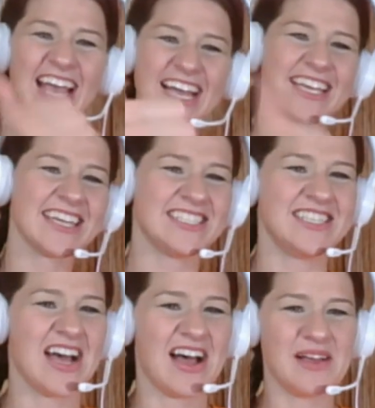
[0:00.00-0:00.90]
Good
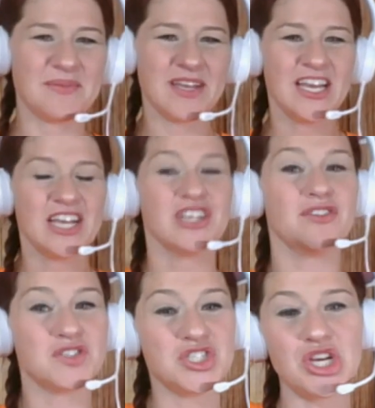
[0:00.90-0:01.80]
job. You
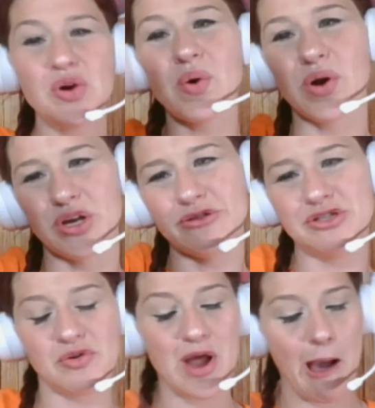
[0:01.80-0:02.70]
do or you do
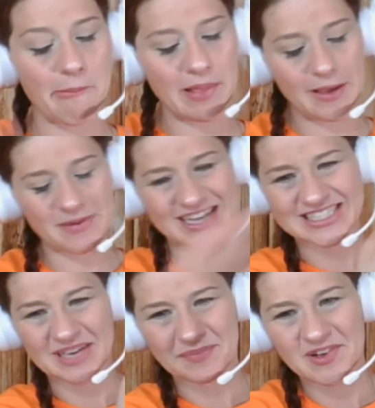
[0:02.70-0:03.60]
not play
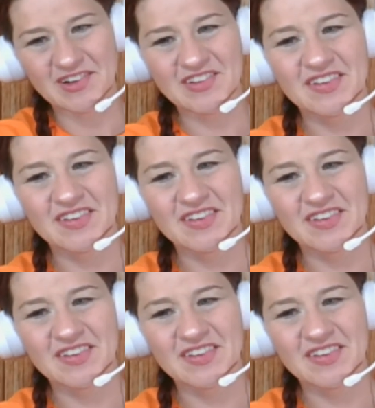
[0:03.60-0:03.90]
basketball.